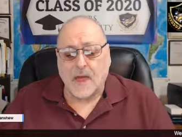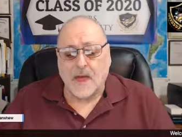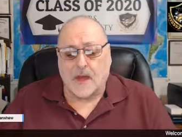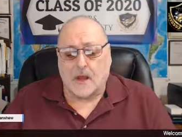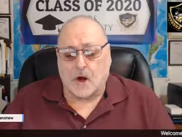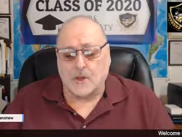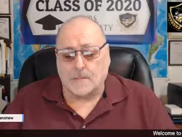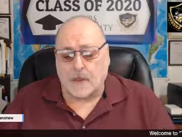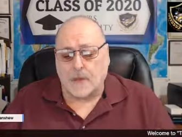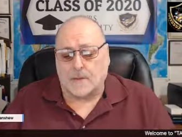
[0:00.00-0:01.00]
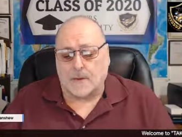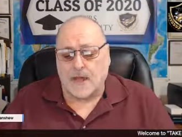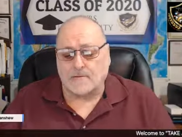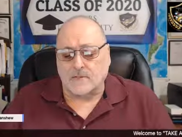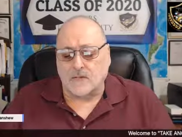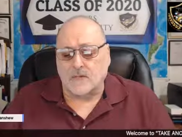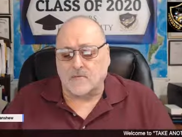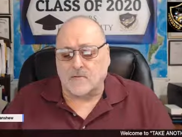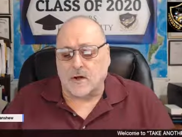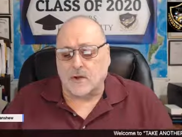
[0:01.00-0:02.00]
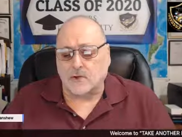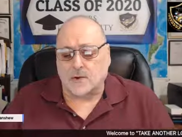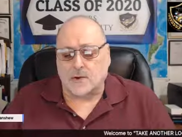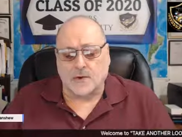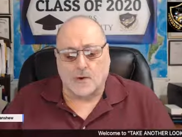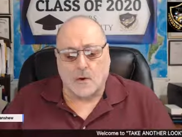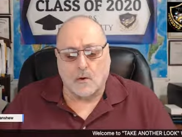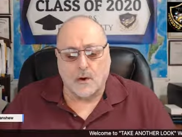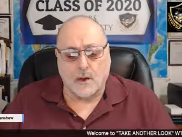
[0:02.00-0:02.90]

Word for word: and all the people have sinned and fallen short of the glory,